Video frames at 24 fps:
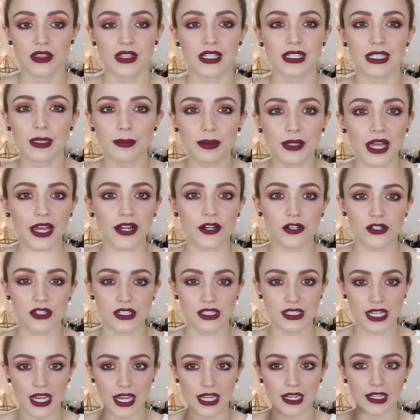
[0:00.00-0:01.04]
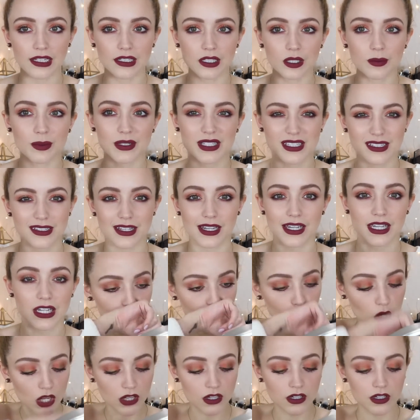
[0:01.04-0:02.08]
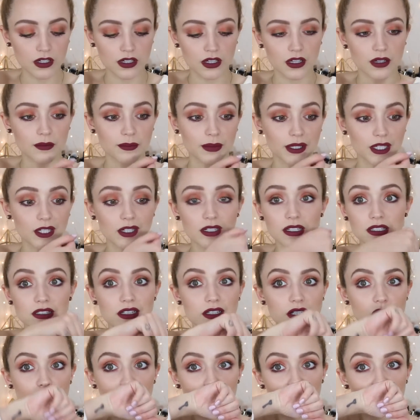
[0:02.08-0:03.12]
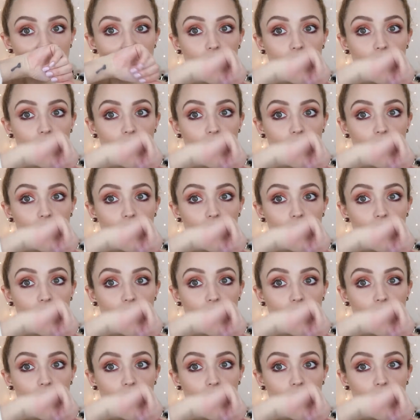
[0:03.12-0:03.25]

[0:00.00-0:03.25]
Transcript: The lip liner stayed a little bit sticky, but look, it doesn't